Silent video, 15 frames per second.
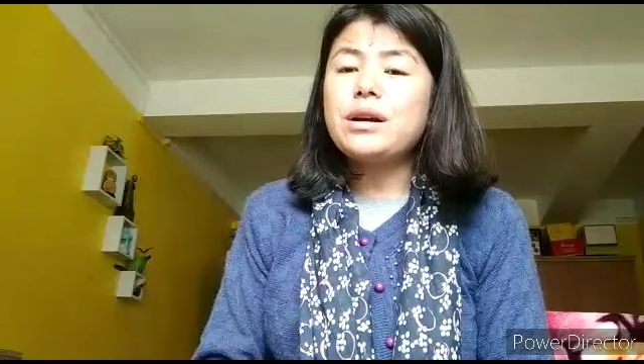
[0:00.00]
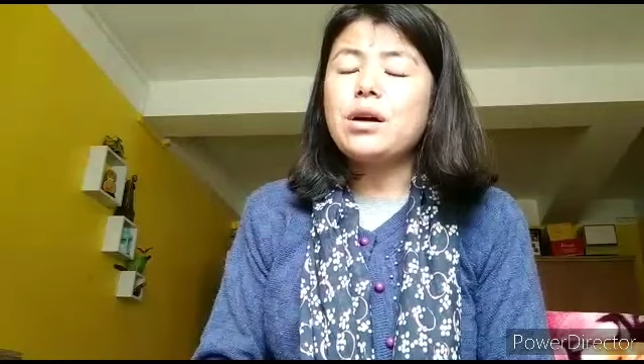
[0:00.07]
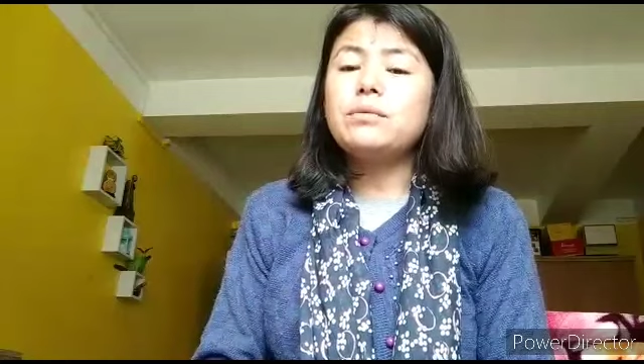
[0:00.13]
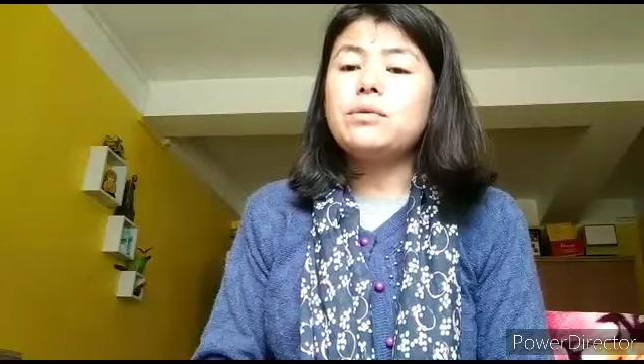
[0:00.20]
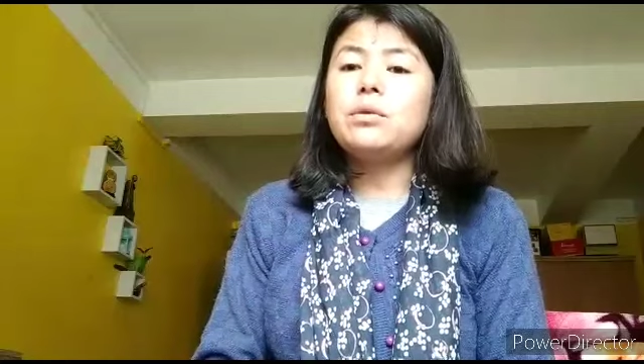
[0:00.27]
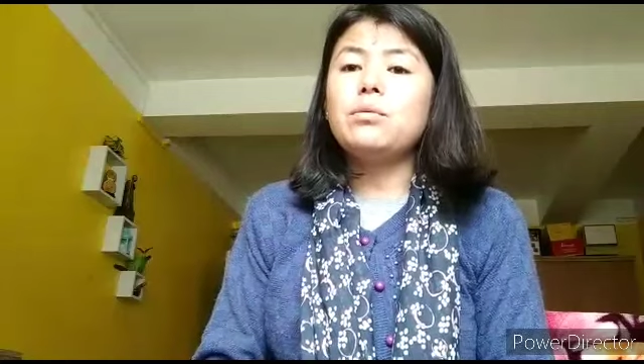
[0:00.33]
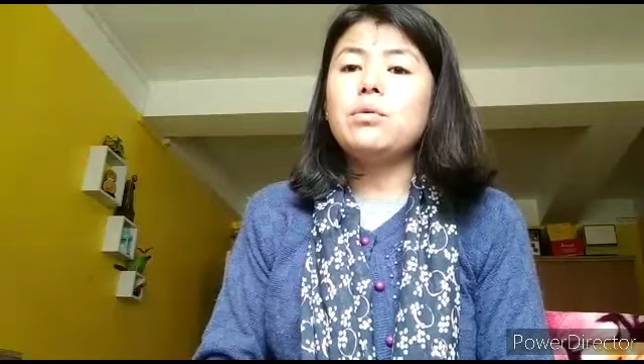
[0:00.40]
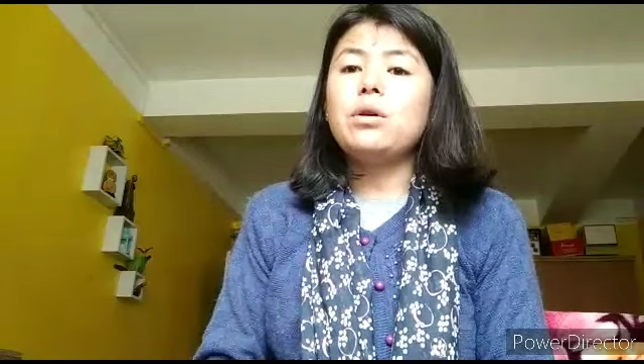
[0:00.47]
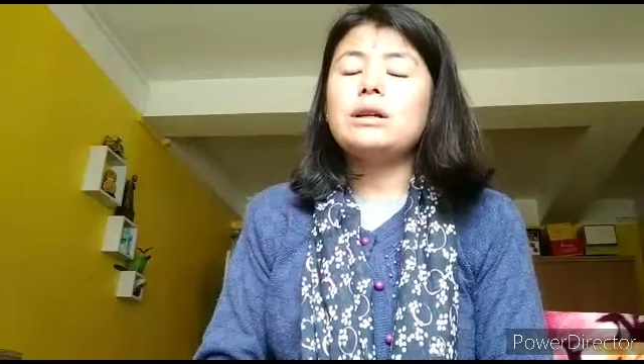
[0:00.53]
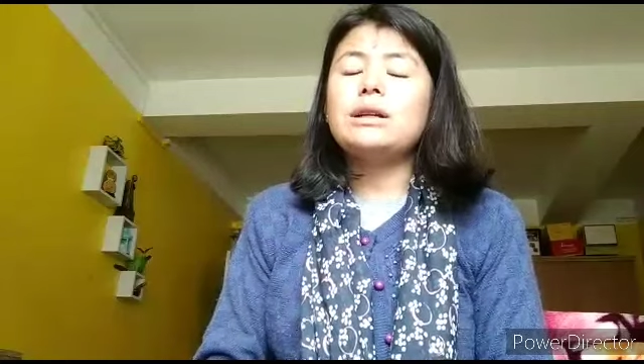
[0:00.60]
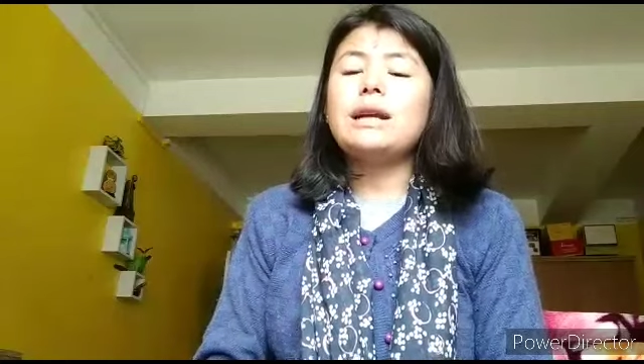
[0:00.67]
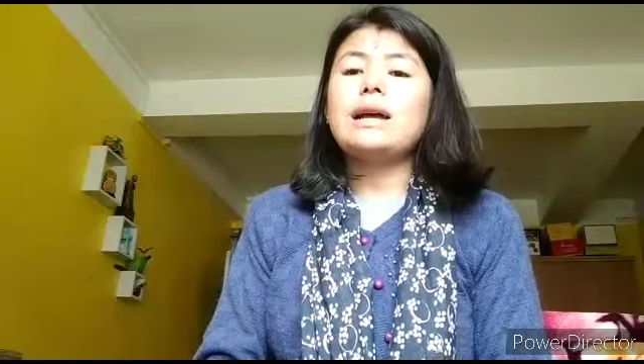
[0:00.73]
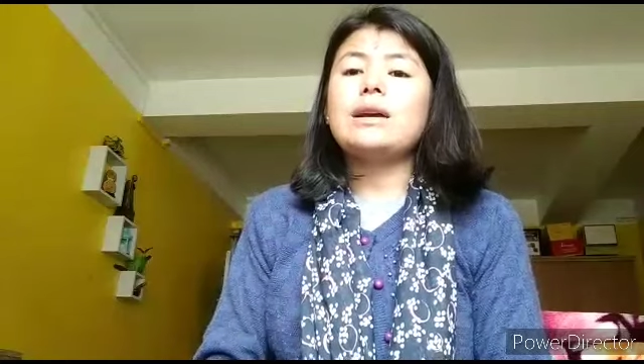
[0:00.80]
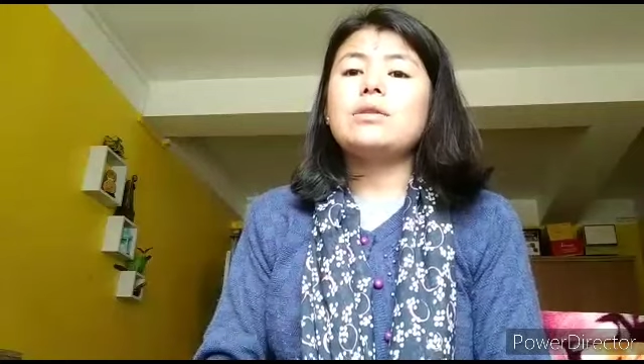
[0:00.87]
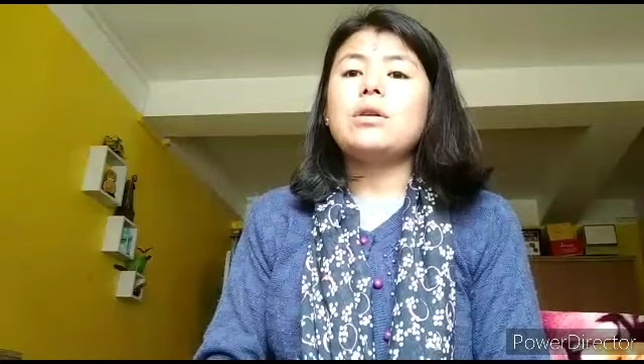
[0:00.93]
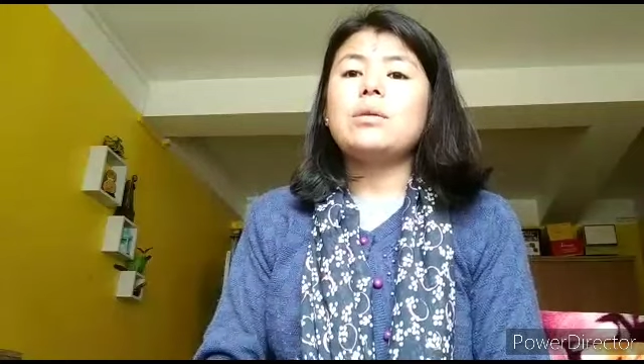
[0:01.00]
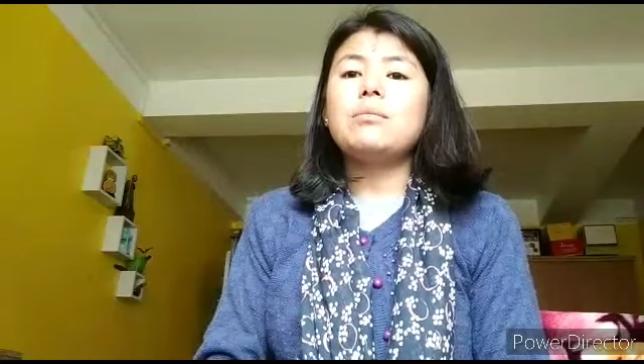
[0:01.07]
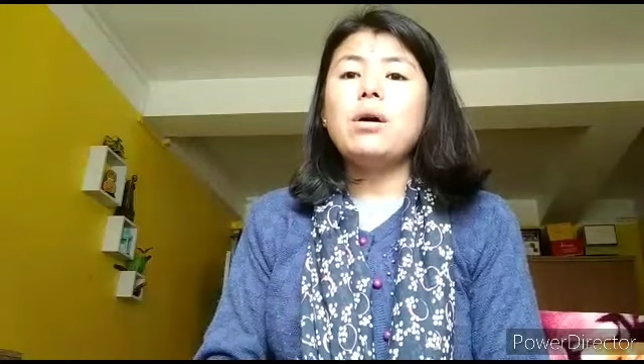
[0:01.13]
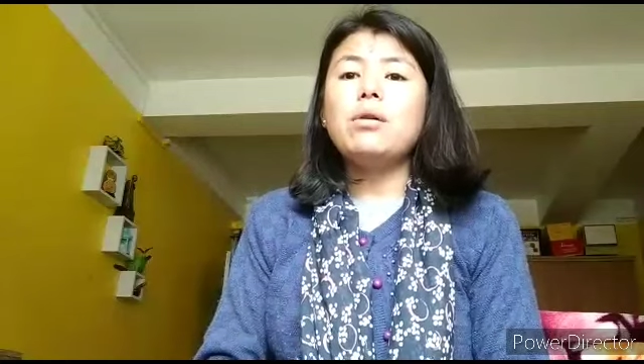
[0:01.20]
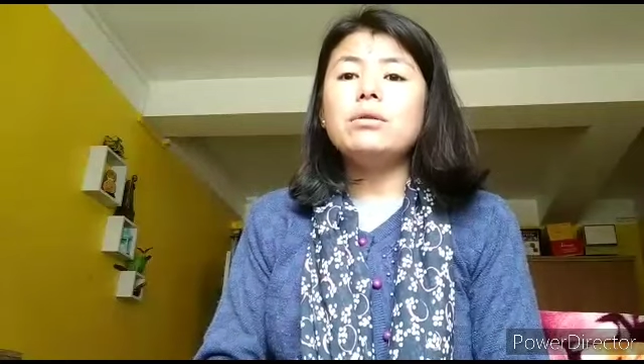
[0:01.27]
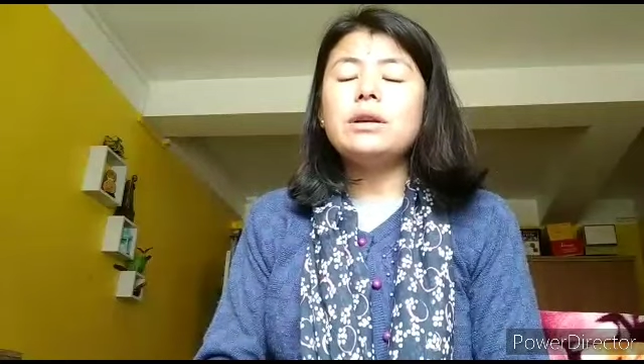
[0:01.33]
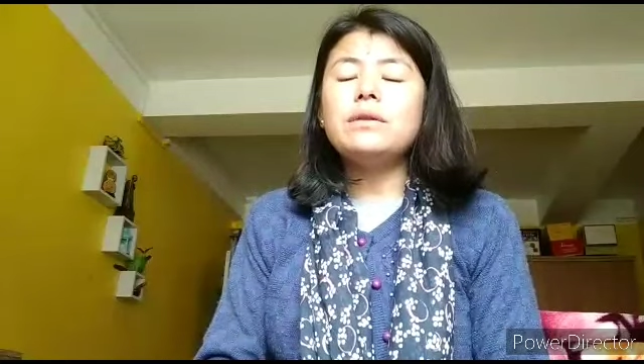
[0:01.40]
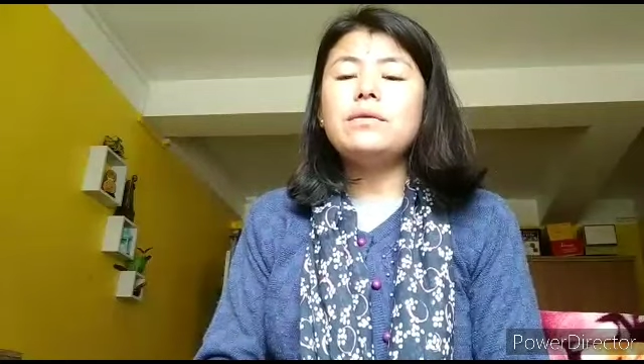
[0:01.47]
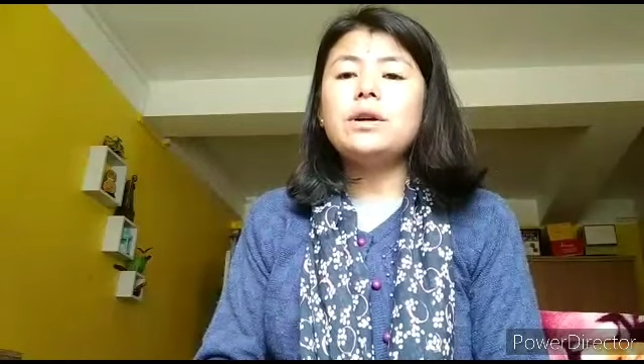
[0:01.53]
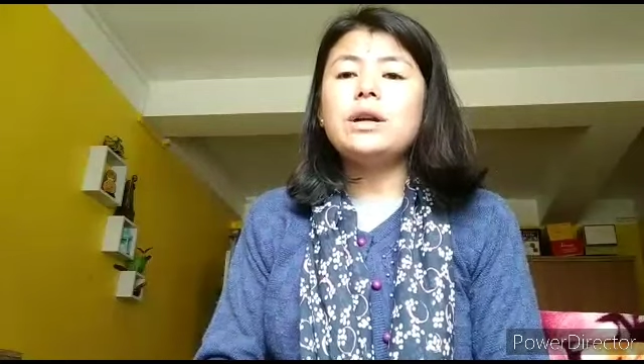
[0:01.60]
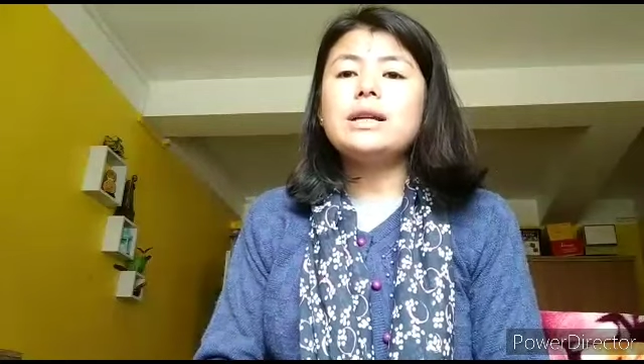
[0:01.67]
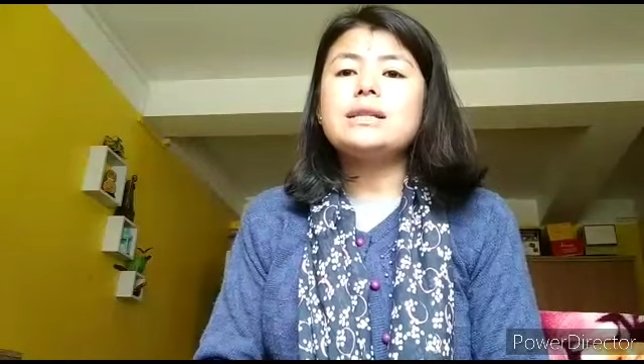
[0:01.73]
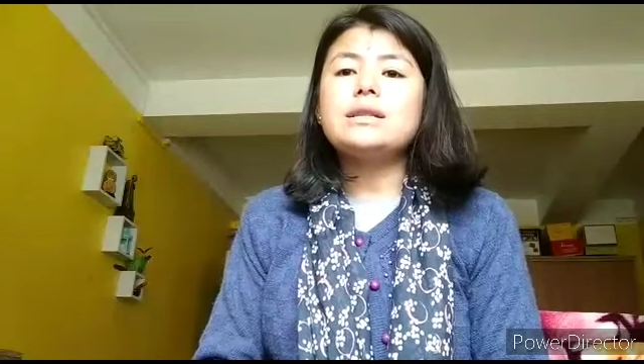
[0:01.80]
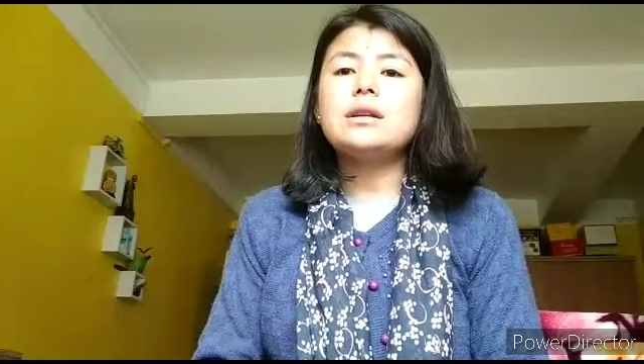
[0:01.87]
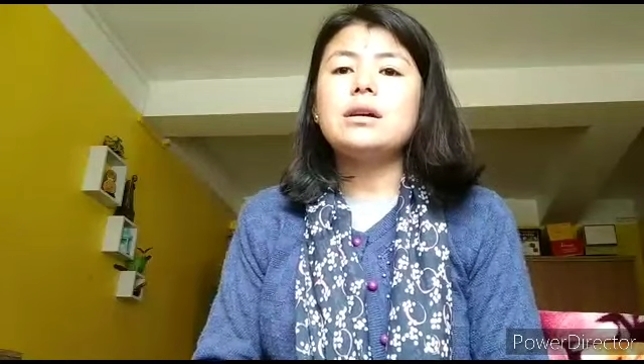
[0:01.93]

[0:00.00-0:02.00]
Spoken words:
of the world like your Mount Everest,